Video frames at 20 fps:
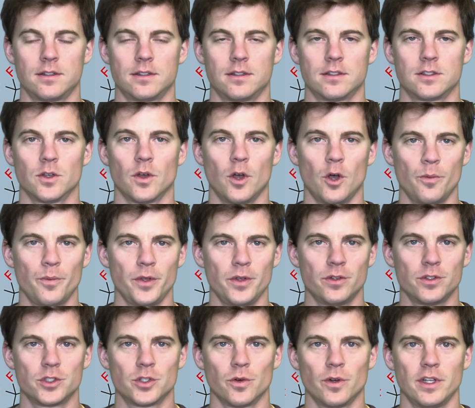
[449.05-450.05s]
So I hope you
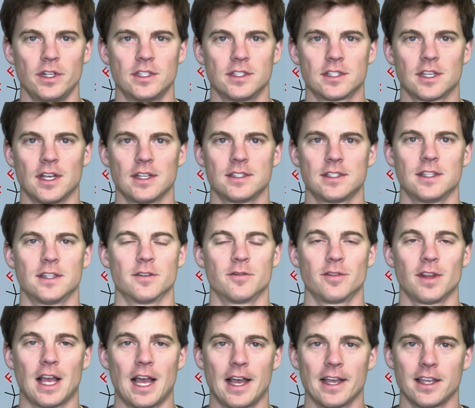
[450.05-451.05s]
enjoyed discussing the
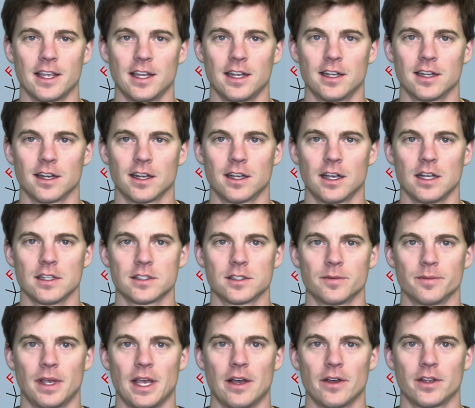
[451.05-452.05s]
flagging and
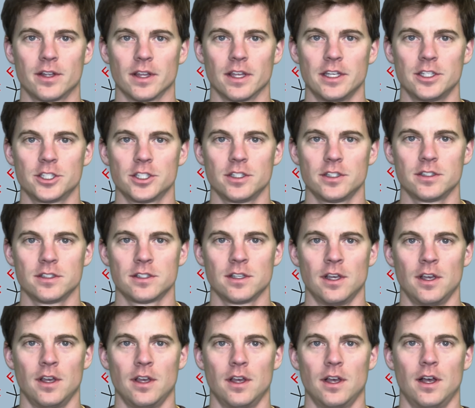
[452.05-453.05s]
custom calculations
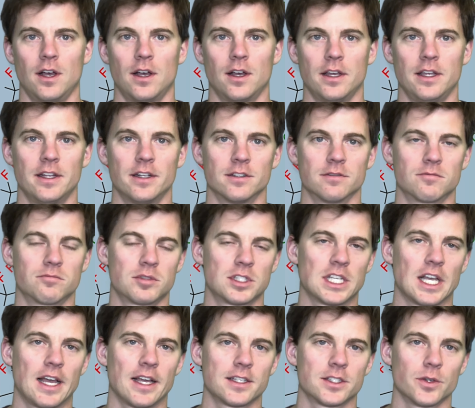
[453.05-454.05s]
in
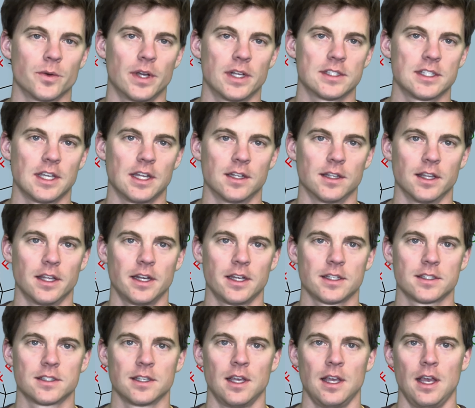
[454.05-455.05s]
SCIEX OS
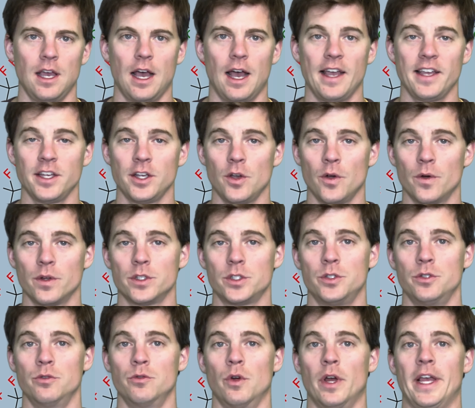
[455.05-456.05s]
Analytics. I can go
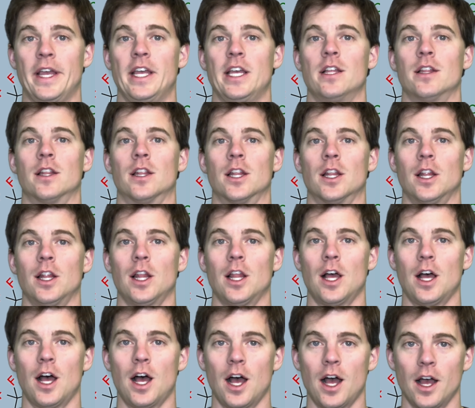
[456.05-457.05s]
into a
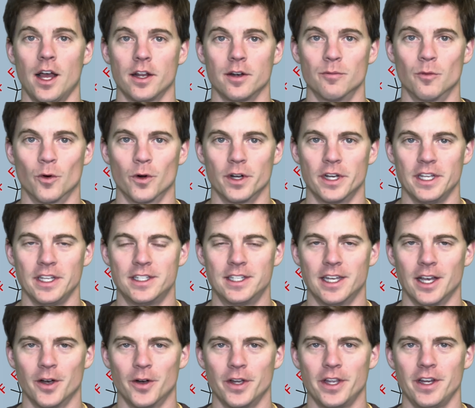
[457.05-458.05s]
lot more
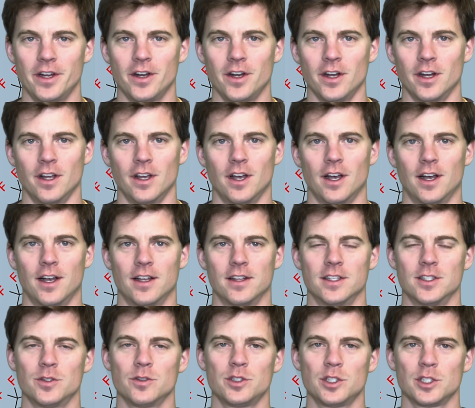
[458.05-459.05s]
detail here.
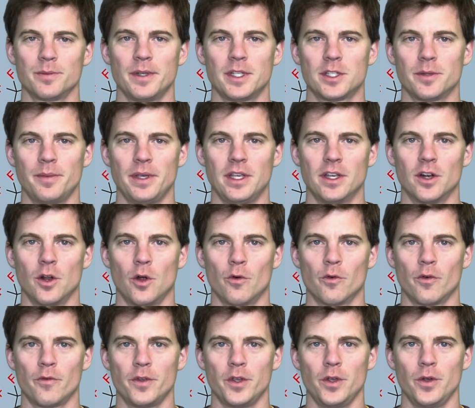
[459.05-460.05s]
This was just meant to be an
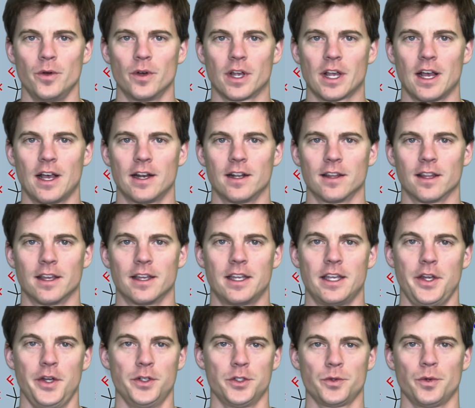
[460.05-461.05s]
overview, a kind of like,
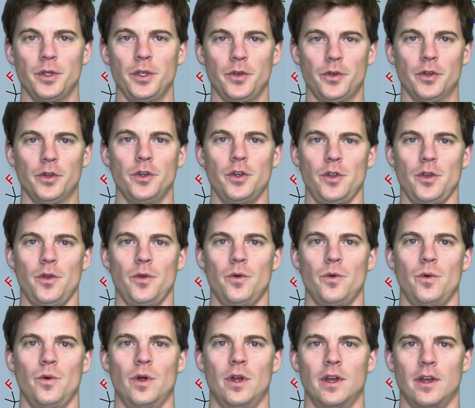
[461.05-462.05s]
here's what you can
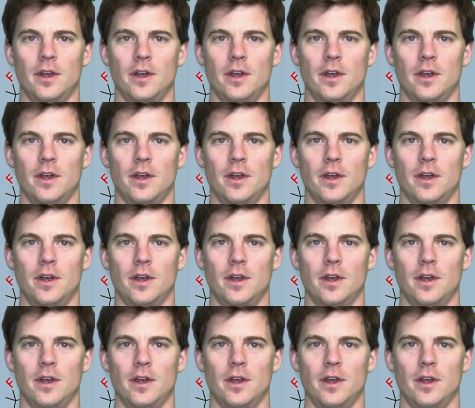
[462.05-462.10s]
do